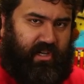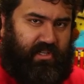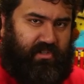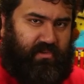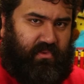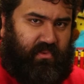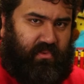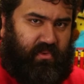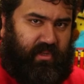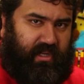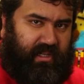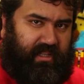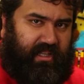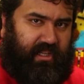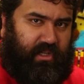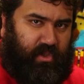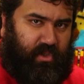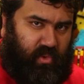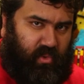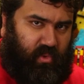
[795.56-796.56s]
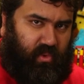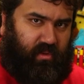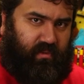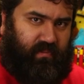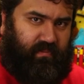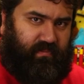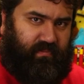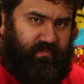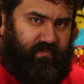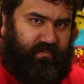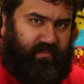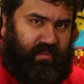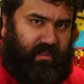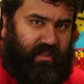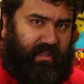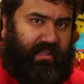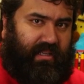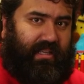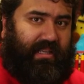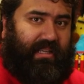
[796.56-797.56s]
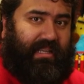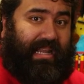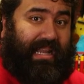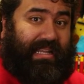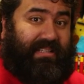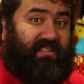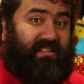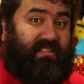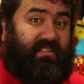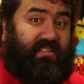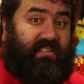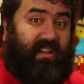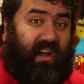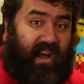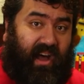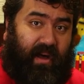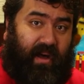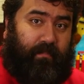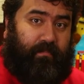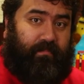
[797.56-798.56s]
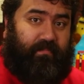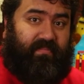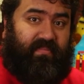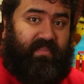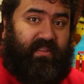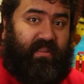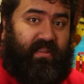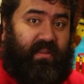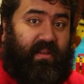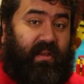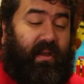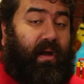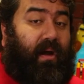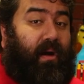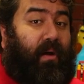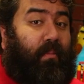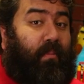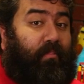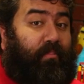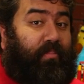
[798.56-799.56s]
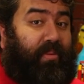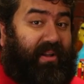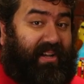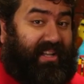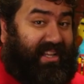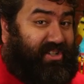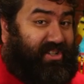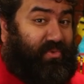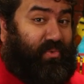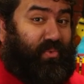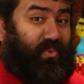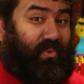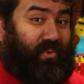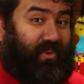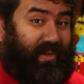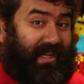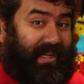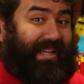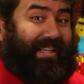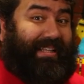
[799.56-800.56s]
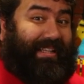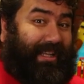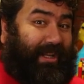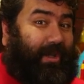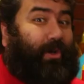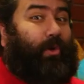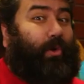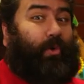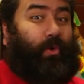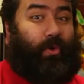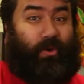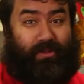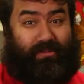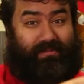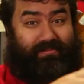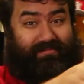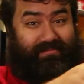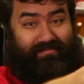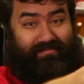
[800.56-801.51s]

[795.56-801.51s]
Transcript: is really cool. It's dumb, but it's really cool.